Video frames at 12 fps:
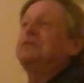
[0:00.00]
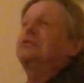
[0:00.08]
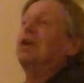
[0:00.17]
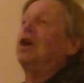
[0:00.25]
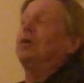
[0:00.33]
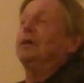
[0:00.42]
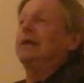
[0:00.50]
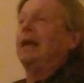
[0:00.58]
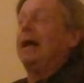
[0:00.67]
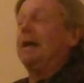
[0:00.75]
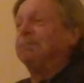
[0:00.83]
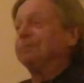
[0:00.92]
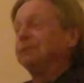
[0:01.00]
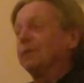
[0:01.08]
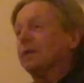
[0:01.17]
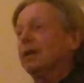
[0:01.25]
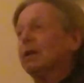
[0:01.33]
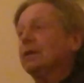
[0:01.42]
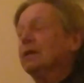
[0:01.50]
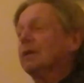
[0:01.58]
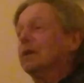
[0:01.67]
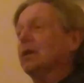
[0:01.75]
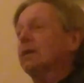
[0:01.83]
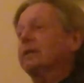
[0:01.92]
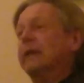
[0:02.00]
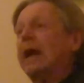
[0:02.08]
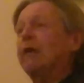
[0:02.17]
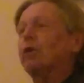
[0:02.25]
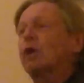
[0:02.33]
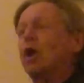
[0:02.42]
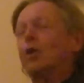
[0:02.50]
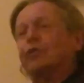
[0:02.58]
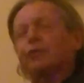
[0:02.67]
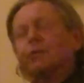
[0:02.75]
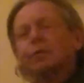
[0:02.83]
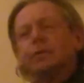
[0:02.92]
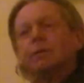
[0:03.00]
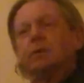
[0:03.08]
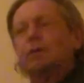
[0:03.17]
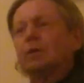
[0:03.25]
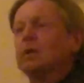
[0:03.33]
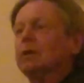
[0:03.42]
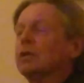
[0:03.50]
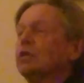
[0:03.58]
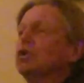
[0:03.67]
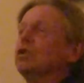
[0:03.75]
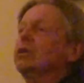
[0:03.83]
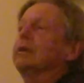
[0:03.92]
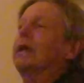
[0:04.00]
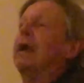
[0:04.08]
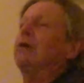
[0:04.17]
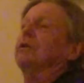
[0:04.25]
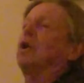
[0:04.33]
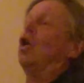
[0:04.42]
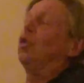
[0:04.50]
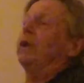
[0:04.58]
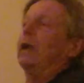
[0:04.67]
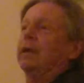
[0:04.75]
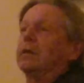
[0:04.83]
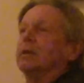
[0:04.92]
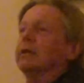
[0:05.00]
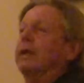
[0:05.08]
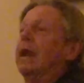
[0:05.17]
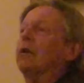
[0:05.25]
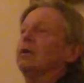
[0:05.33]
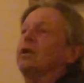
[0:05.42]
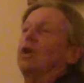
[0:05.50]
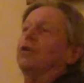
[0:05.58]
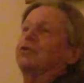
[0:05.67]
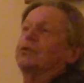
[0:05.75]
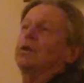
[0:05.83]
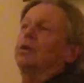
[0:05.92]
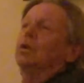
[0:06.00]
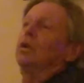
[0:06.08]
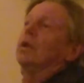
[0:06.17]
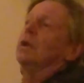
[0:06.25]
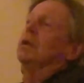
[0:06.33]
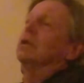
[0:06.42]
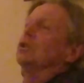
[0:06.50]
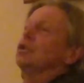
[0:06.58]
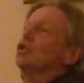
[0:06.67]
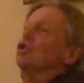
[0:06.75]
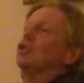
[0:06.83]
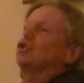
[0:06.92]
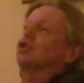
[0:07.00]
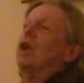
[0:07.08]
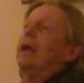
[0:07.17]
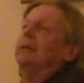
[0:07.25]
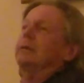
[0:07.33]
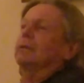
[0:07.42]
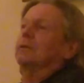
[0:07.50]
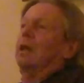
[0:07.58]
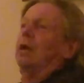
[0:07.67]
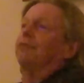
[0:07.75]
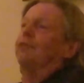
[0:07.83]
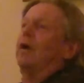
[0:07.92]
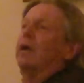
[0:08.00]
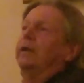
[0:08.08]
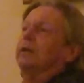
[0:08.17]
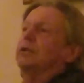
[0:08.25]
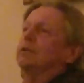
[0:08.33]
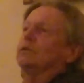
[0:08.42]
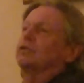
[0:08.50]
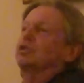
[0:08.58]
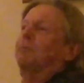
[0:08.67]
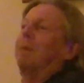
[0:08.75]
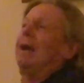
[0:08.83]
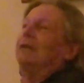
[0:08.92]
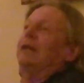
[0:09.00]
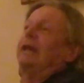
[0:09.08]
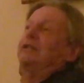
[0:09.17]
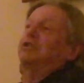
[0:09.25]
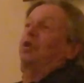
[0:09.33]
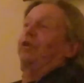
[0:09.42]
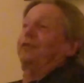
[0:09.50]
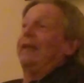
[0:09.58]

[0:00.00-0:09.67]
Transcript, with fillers: So uh, Carol goes. Gorgeous looking girl. Car- oh, gorgeous, yeah. Carol goes. Gorgeous. Gorgeous. Shut the fucking spotlights off.